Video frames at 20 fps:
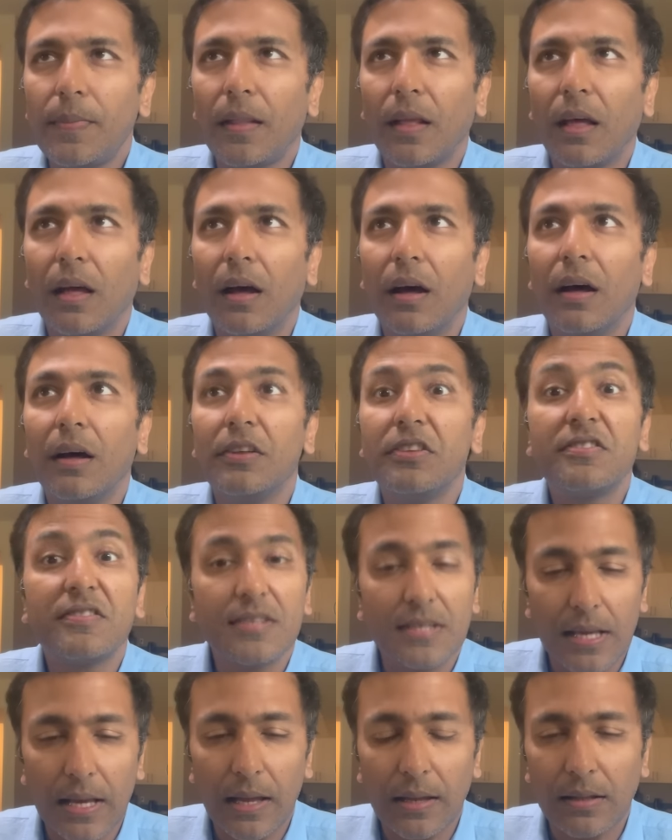uh,
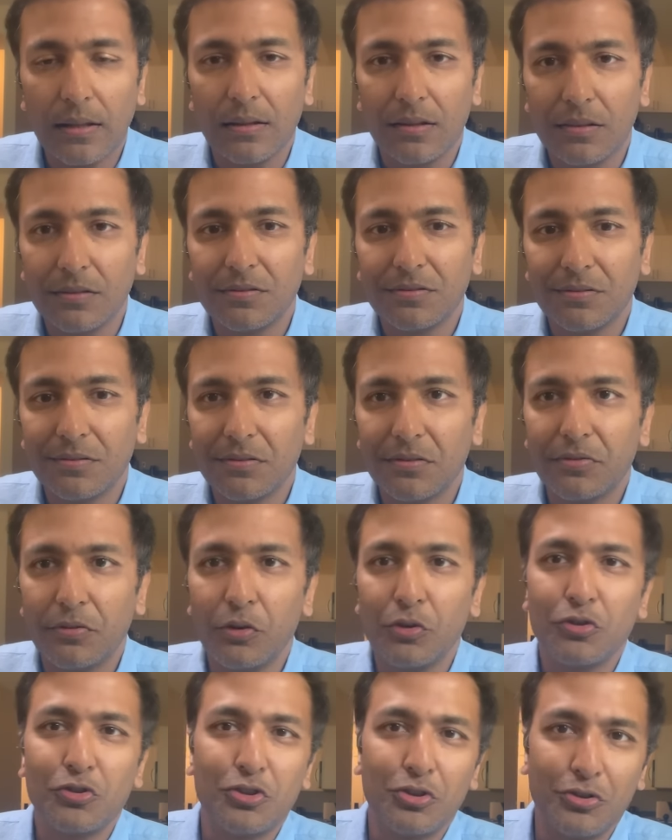Seattle
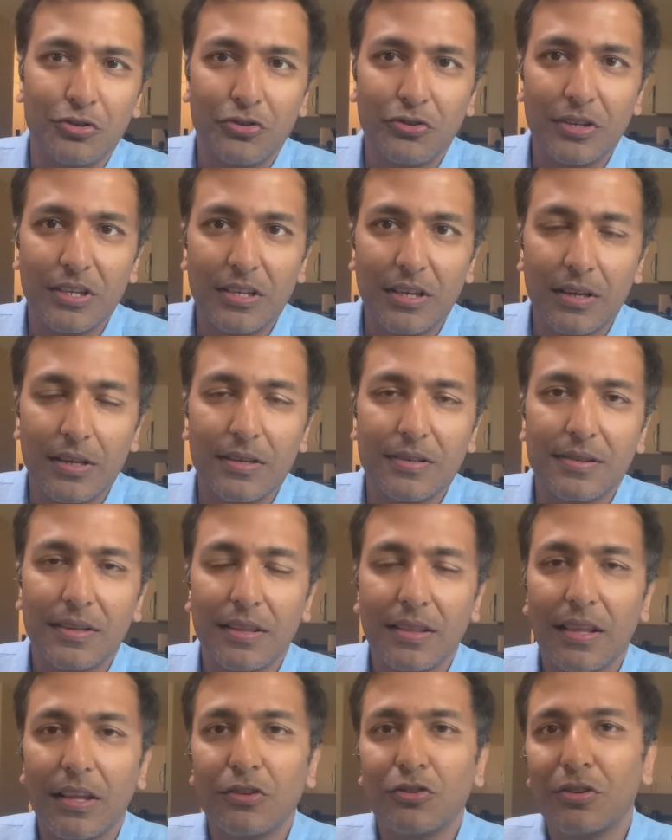for two or three days
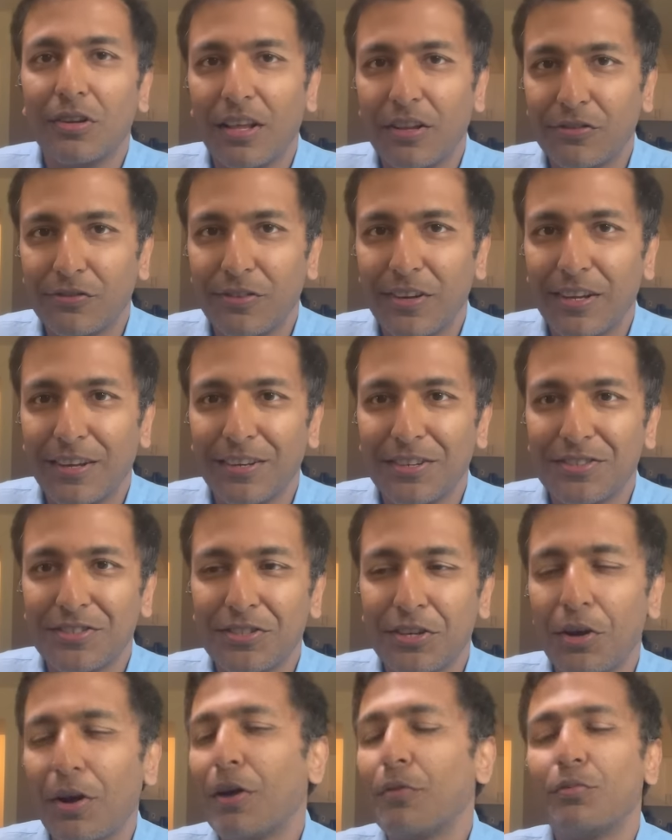and then to Las Vegas.
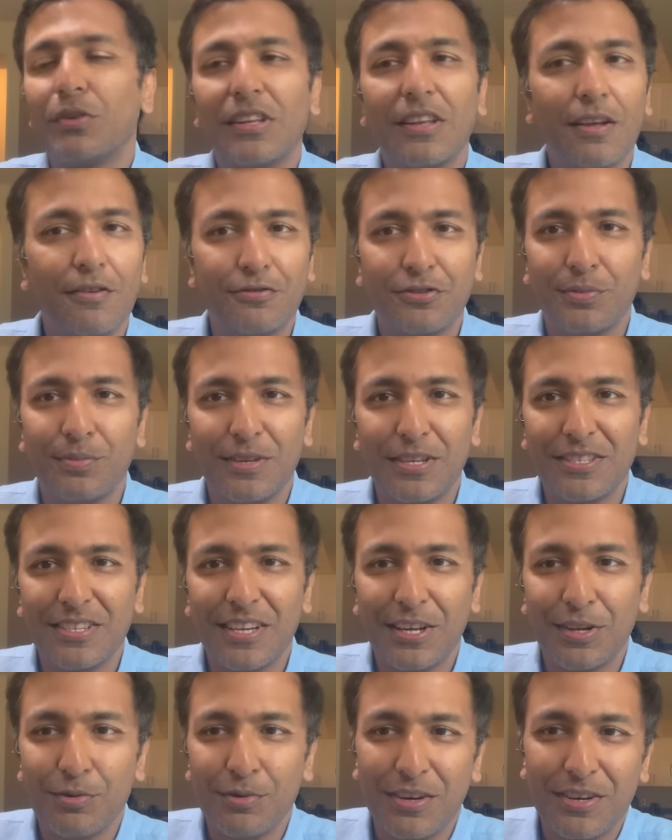So I would love to meet
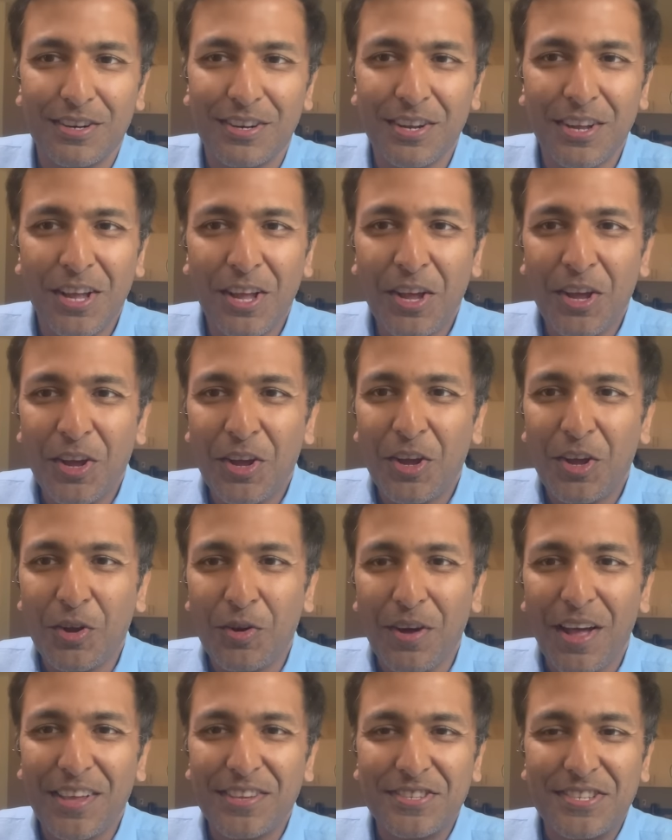anyone who
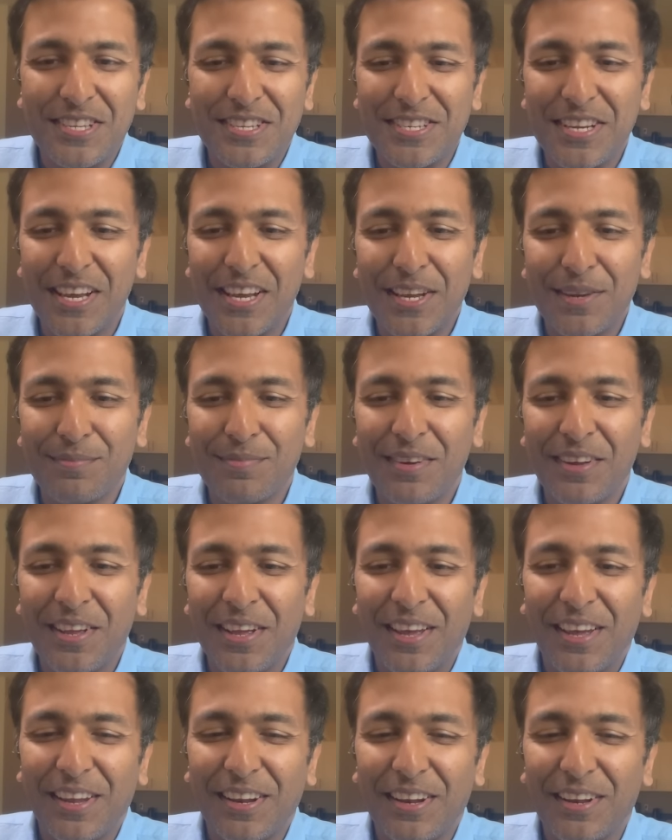has the time
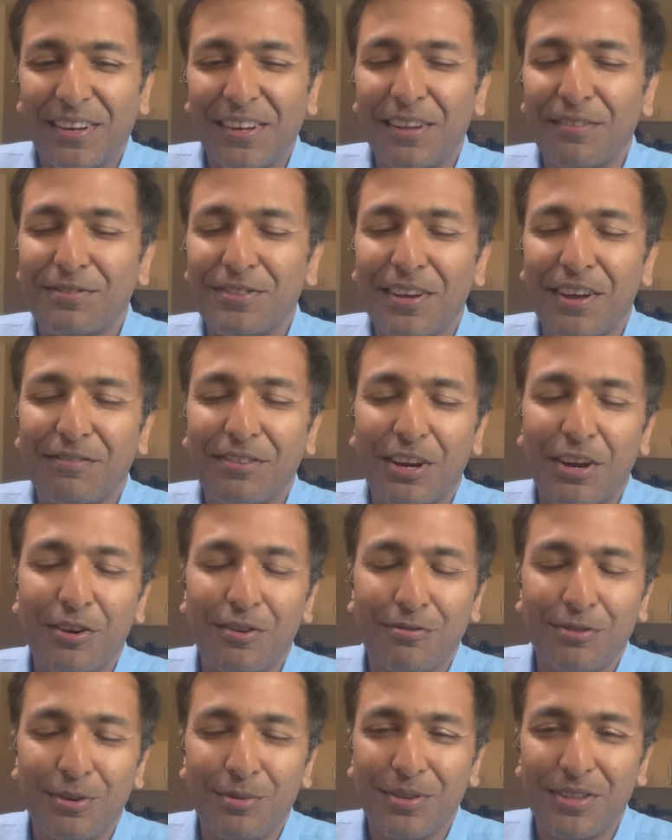and I'd love to have a
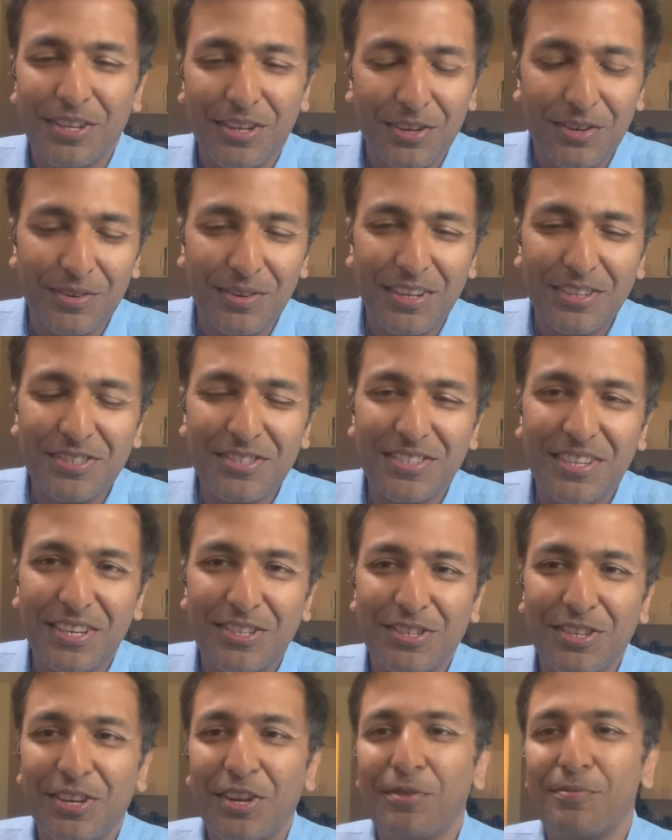coffee with you and just get
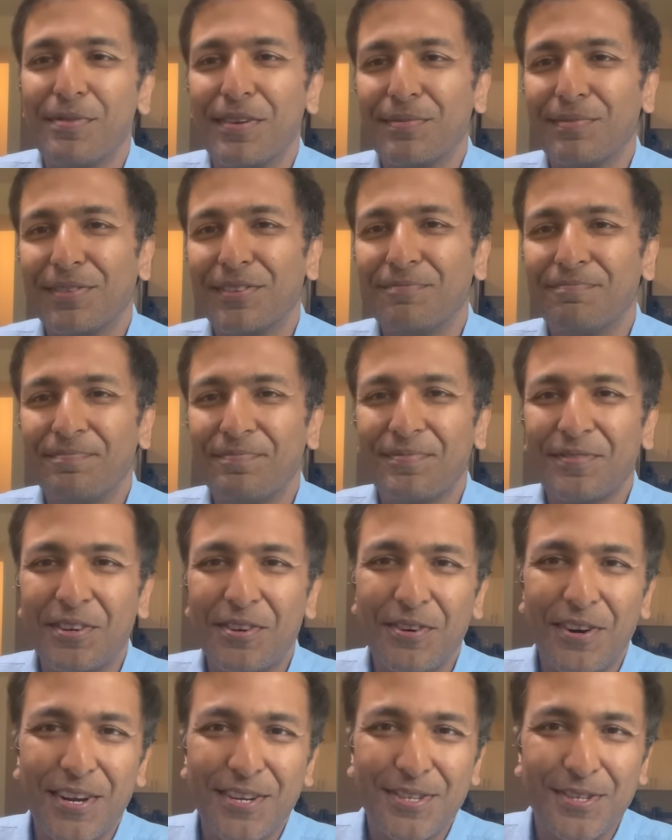to know people. All
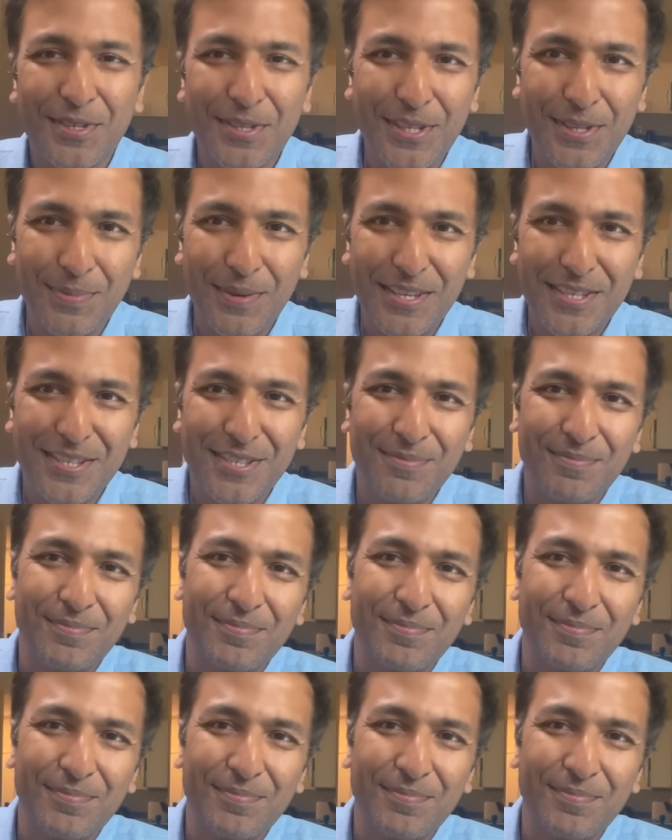right, all the best.